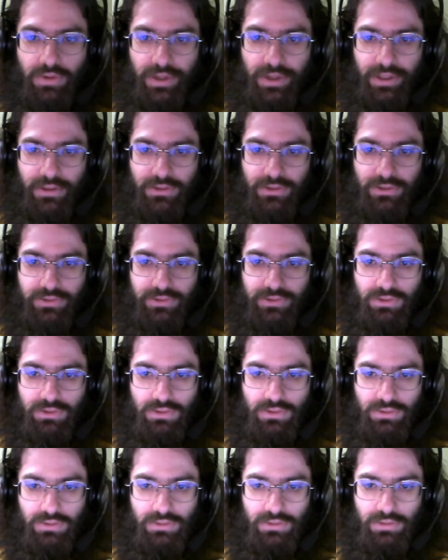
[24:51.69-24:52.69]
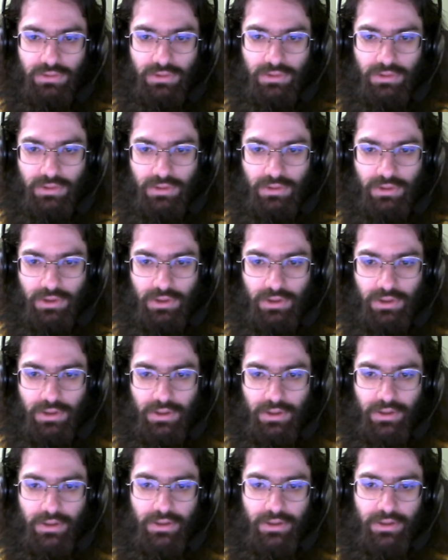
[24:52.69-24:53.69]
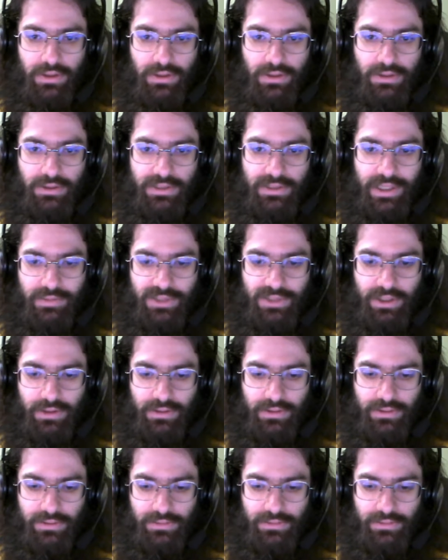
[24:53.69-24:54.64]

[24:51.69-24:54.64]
into Samsung.